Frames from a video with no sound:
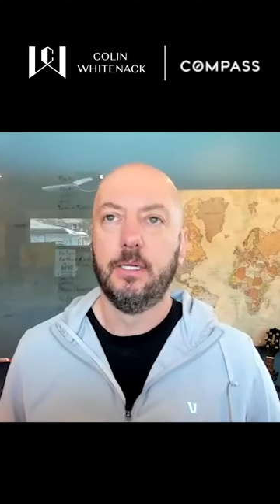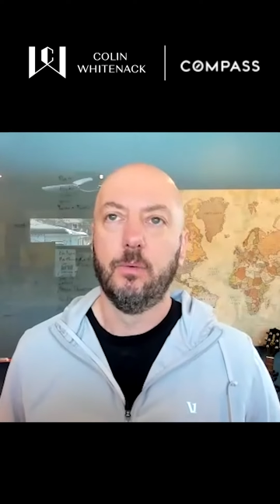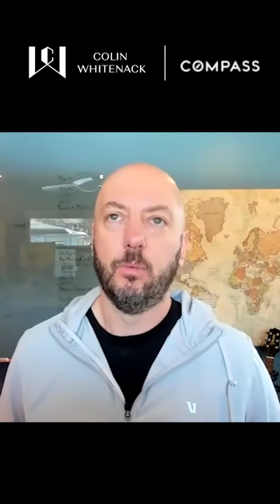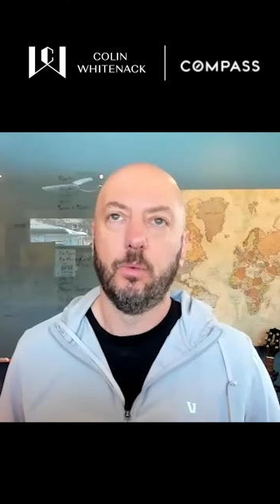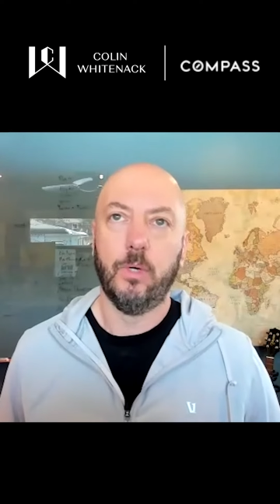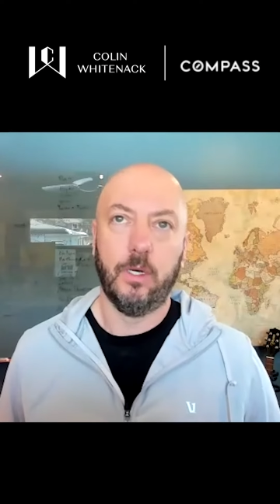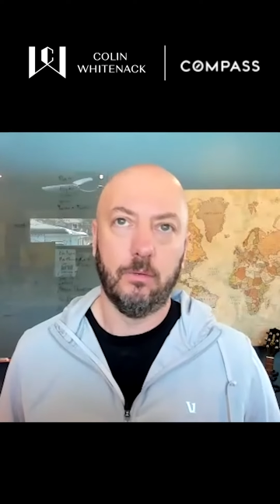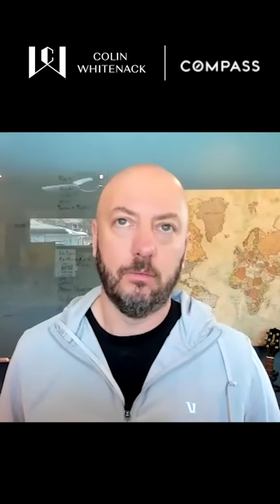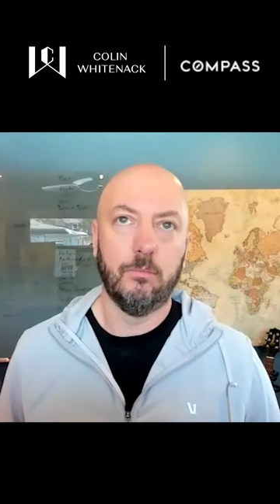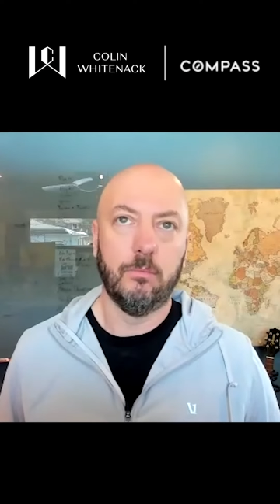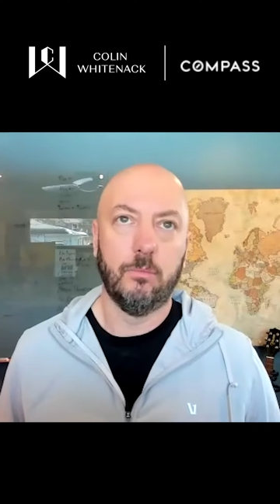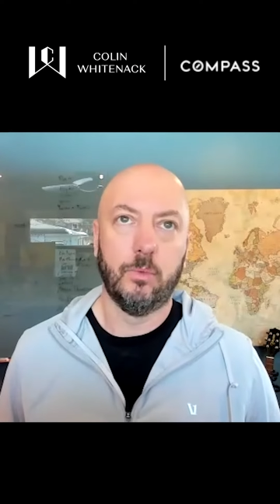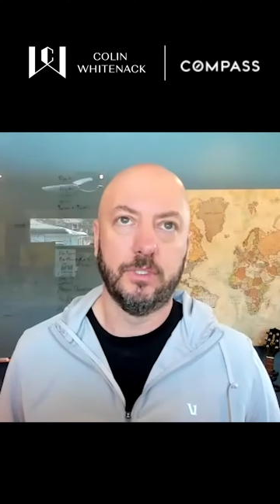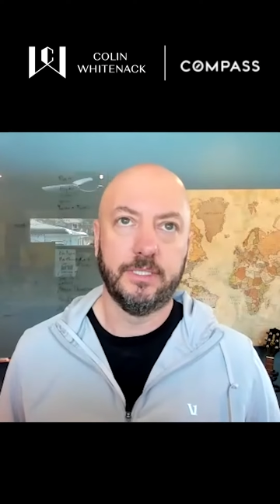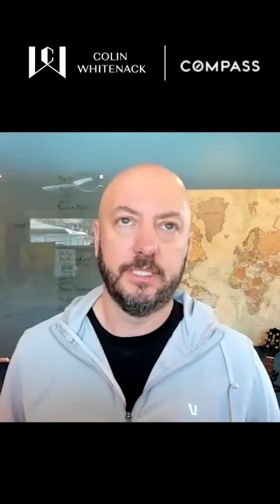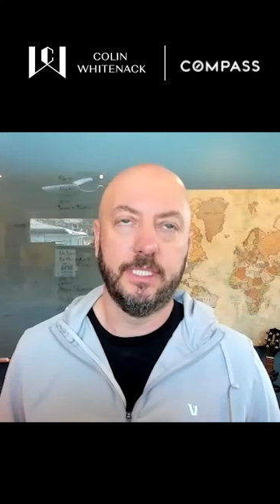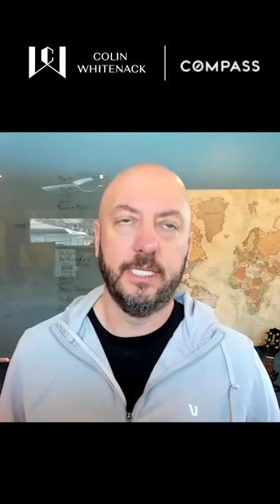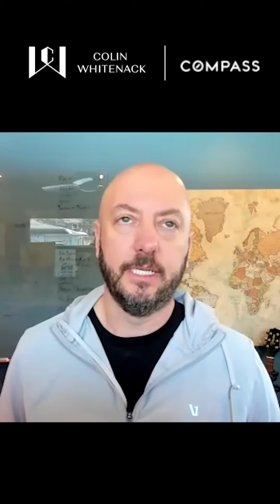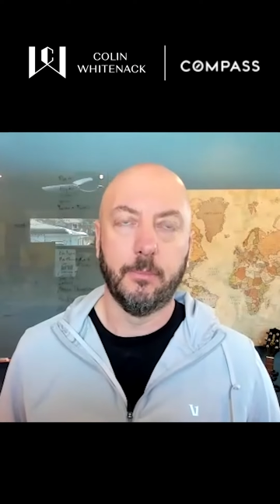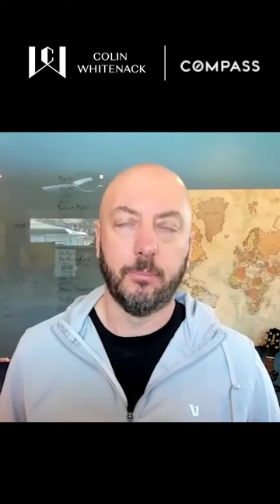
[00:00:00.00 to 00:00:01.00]
Well, we're
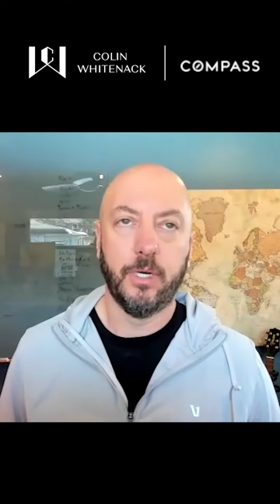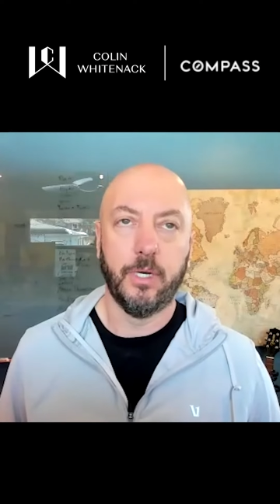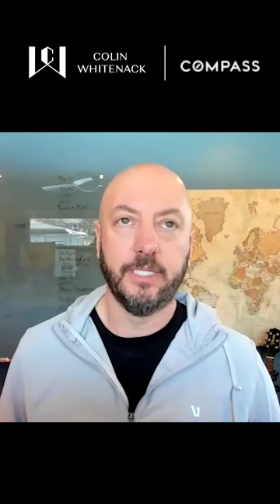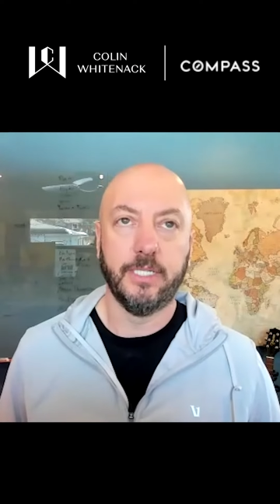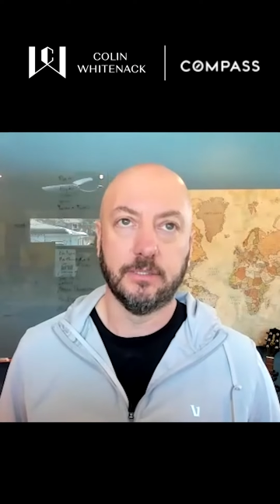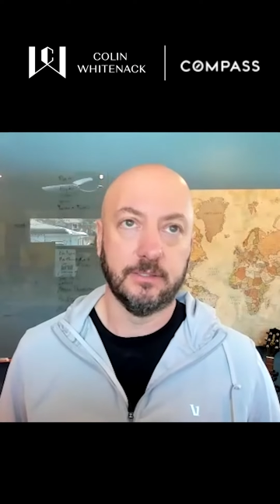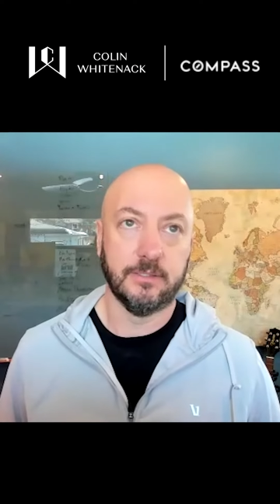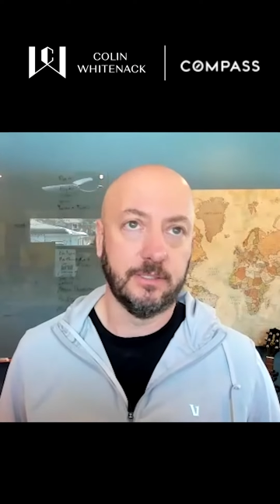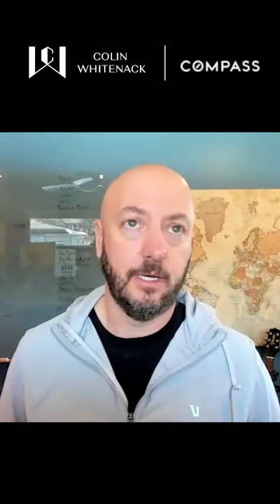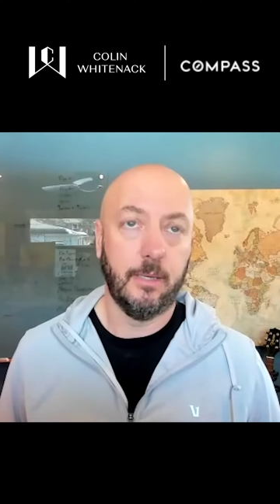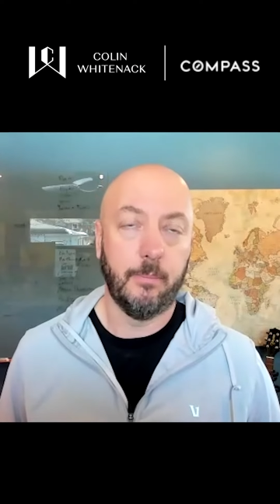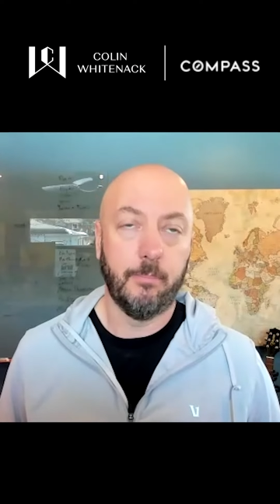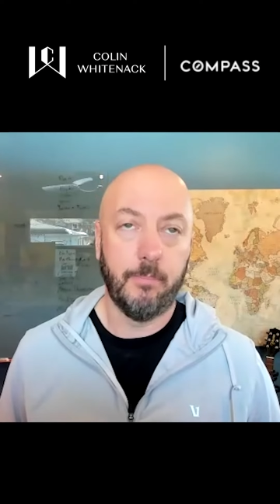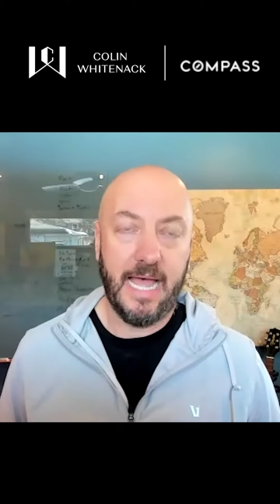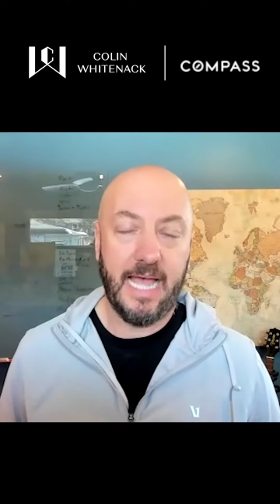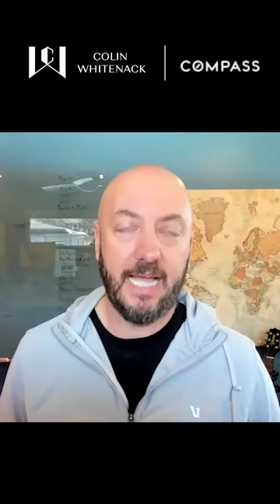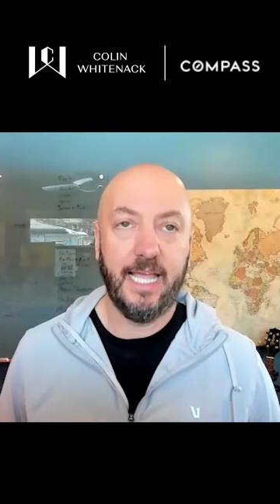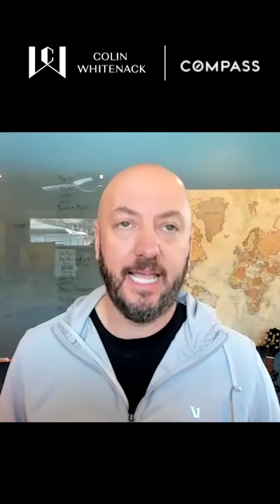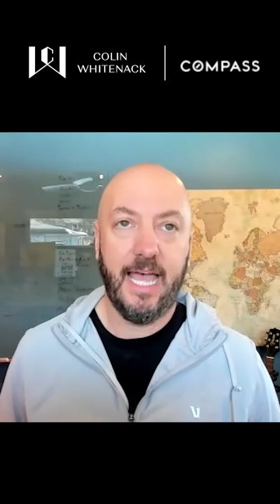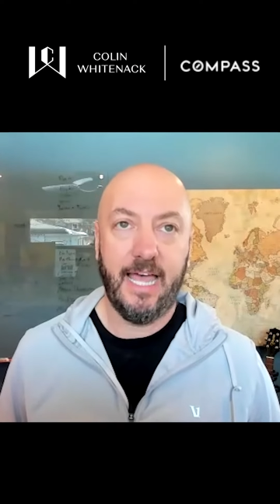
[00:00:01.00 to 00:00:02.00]
seeing appraisals come back